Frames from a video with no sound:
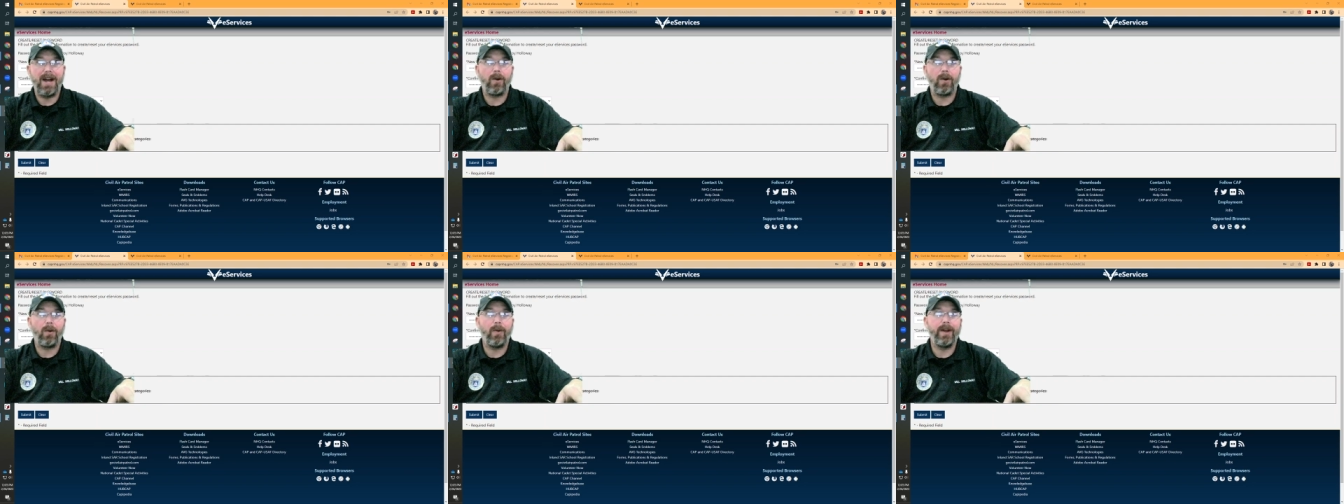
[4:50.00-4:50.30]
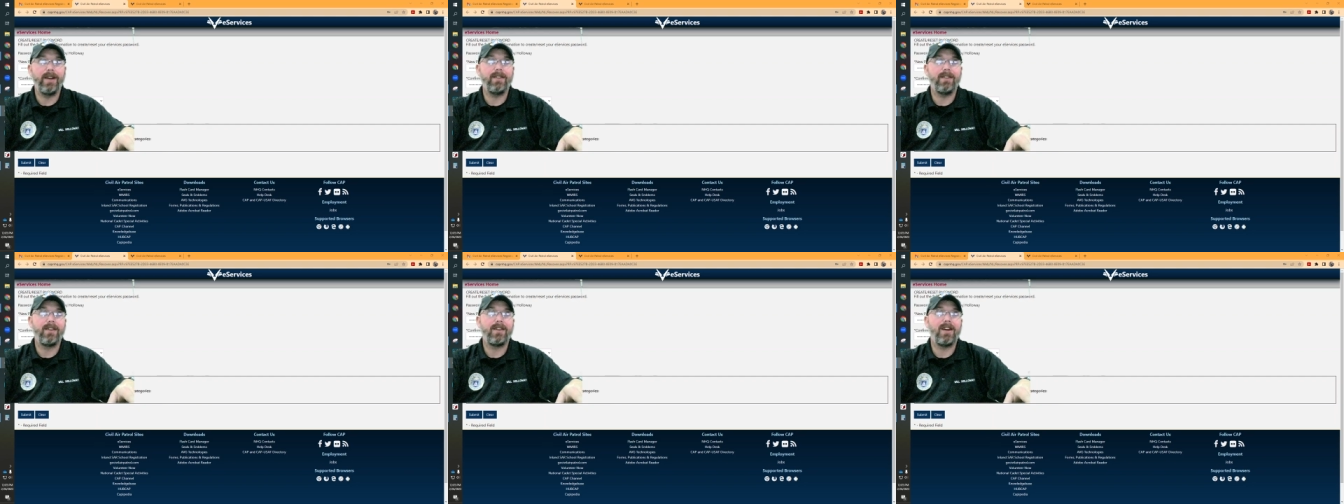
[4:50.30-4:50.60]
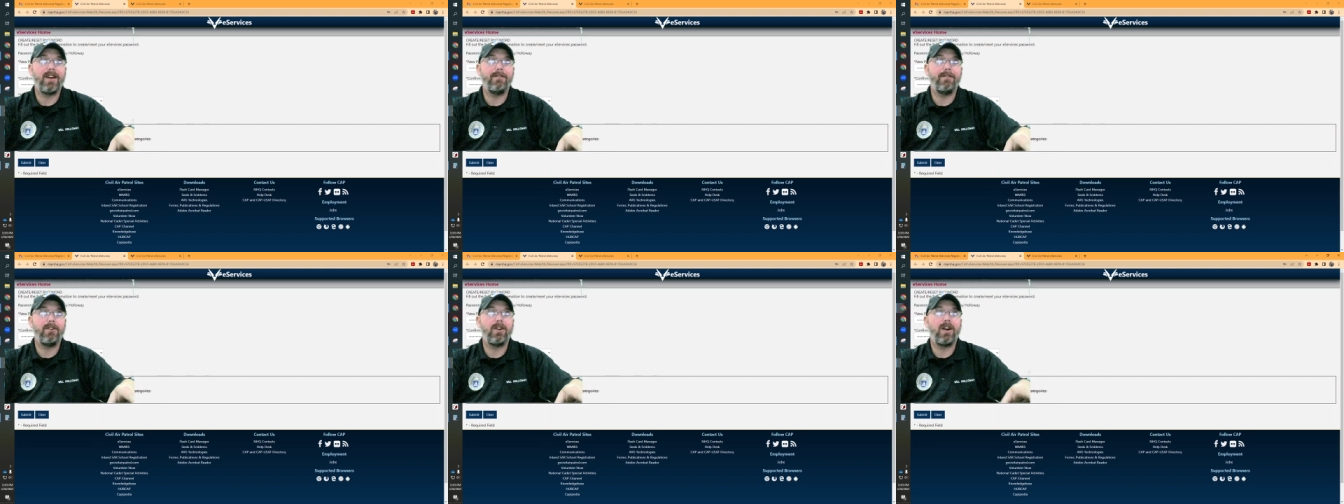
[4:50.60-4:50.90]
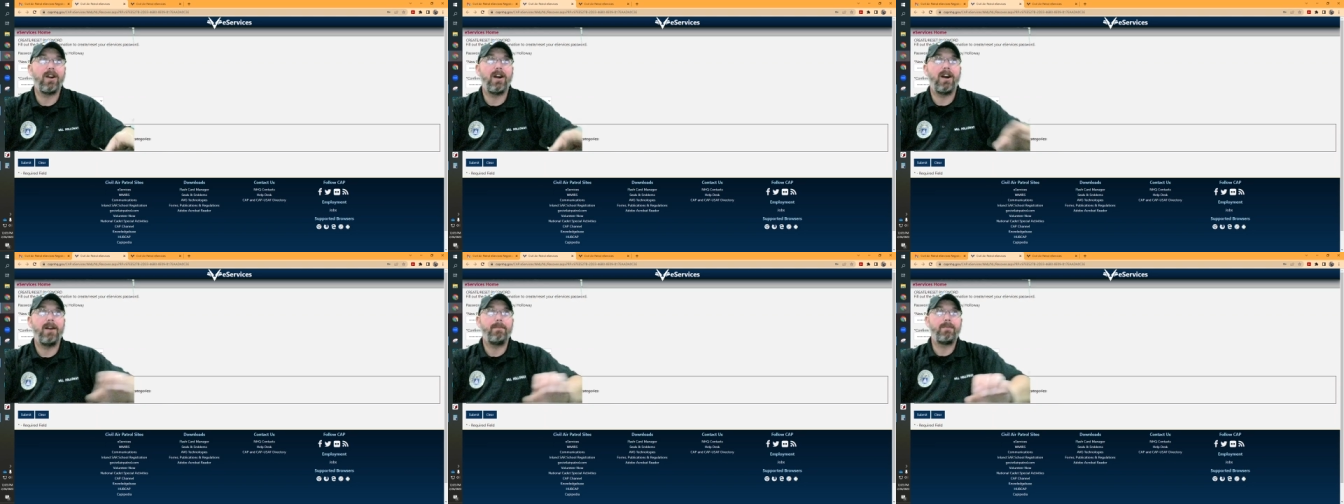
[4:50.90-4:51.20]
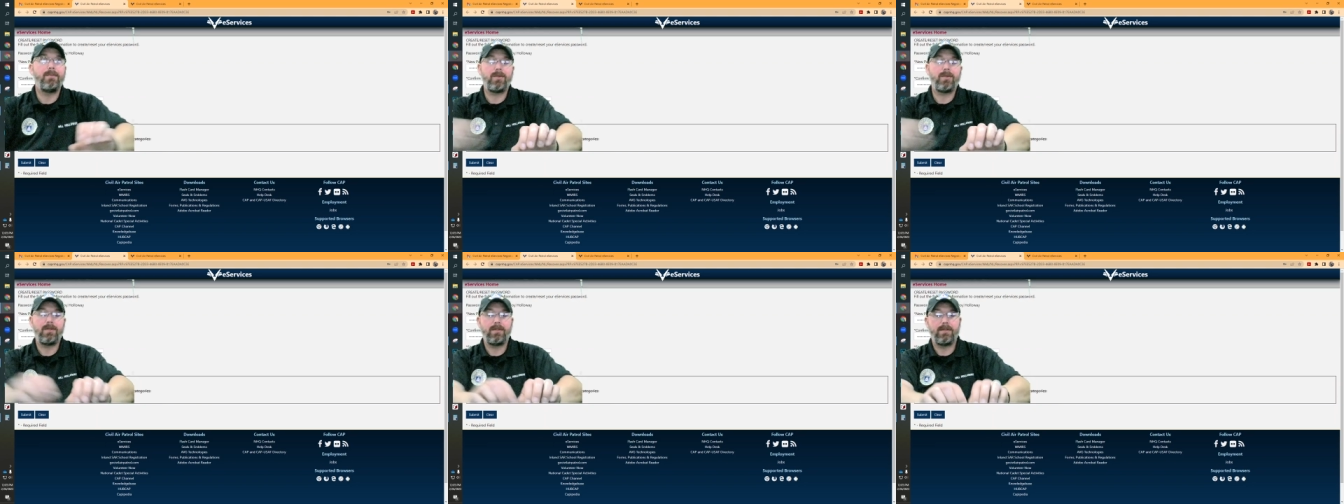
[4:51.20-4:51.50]
going to cover up
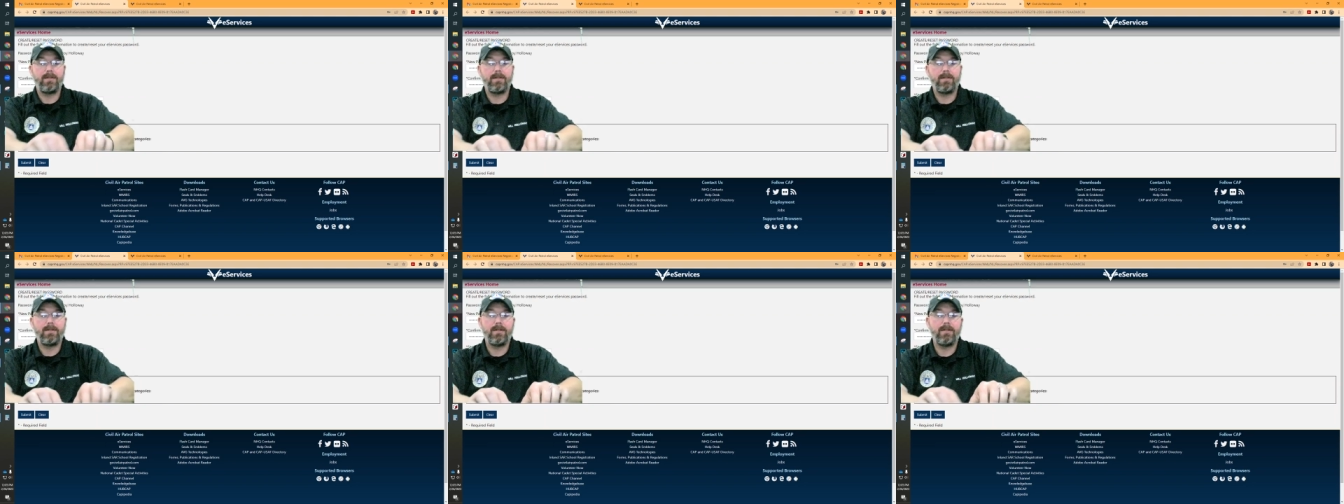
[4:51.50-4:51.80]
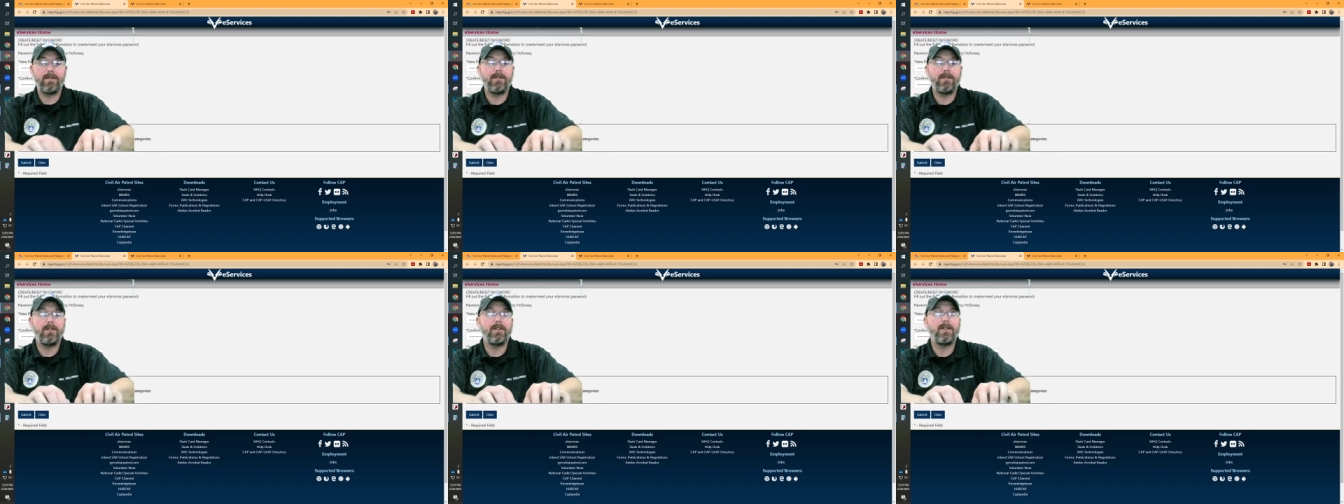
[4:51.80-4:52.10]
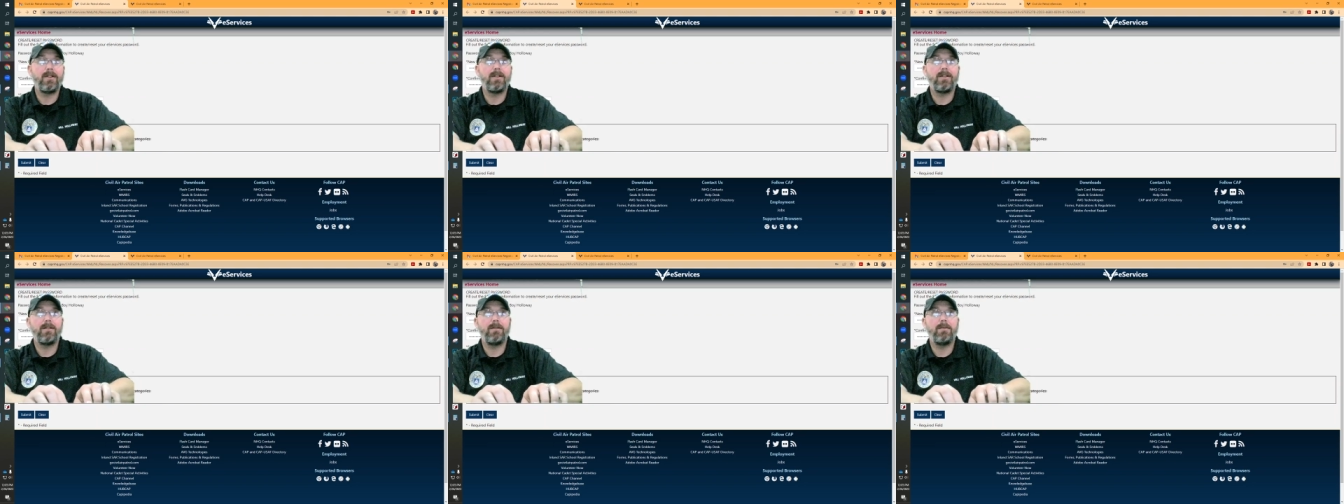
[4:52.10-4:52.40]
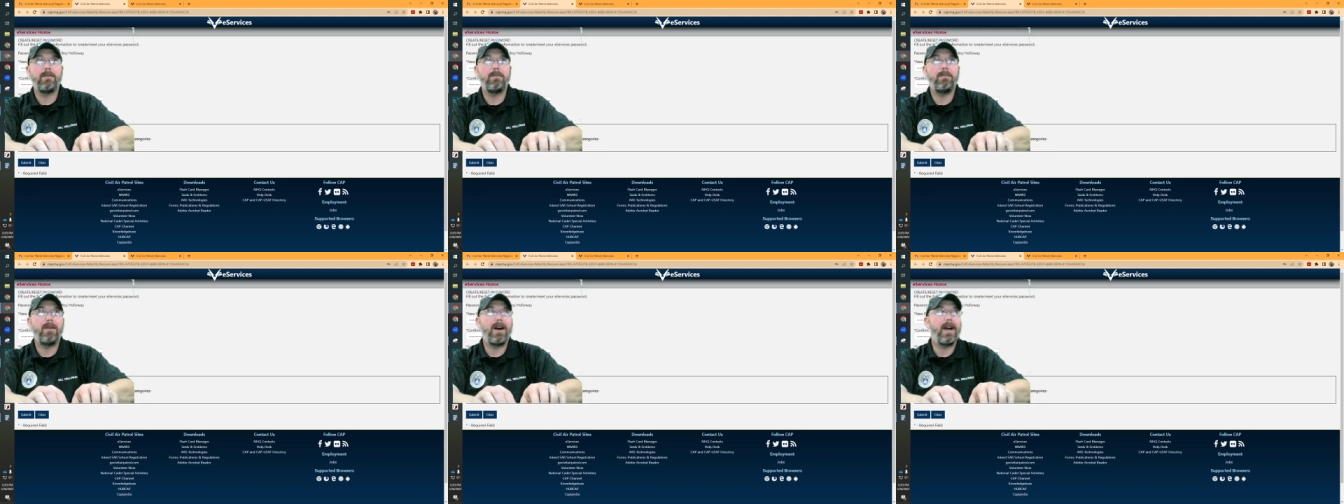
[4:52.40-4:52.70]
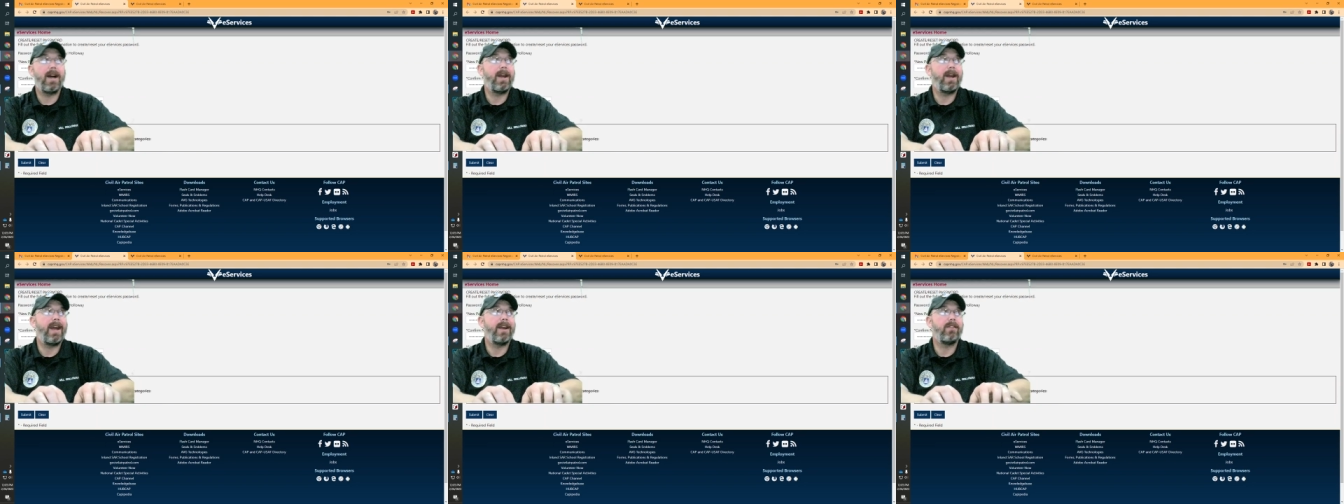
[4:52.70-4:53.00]
my
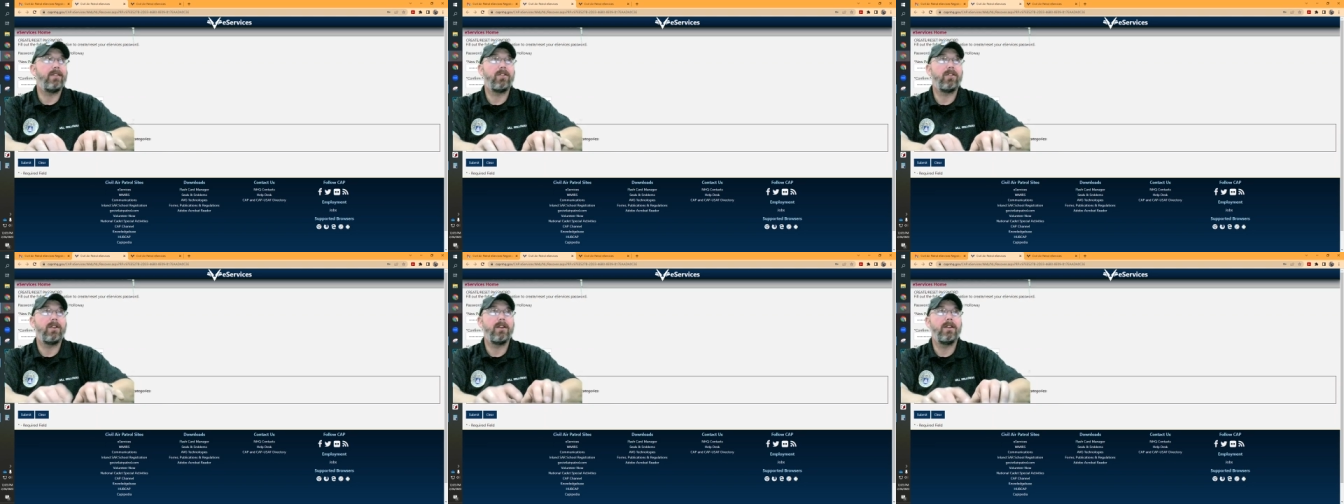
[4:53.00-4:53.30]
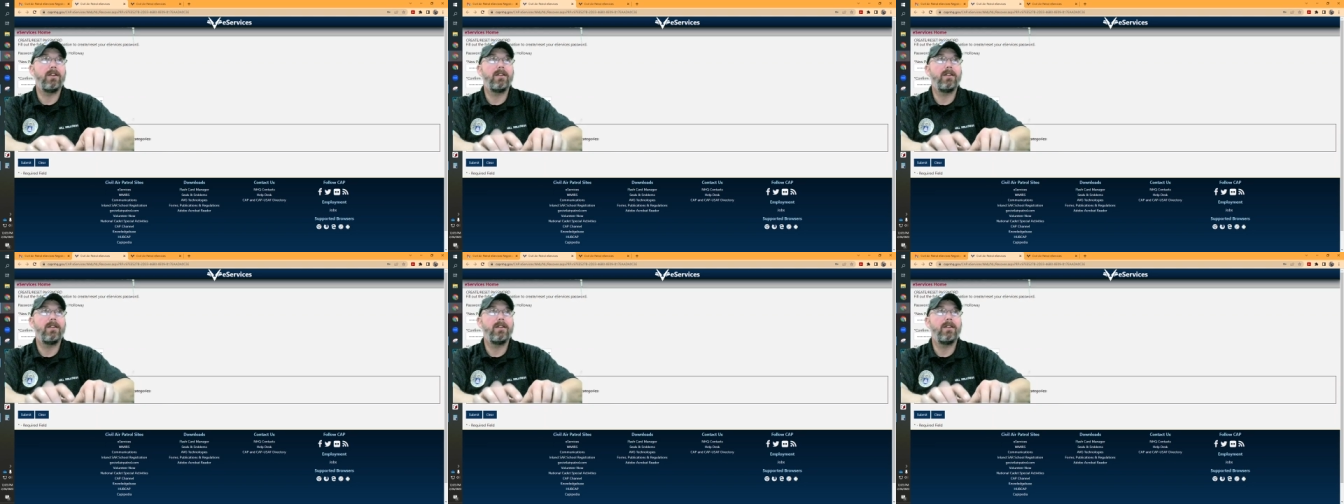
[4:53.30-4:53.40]
answer.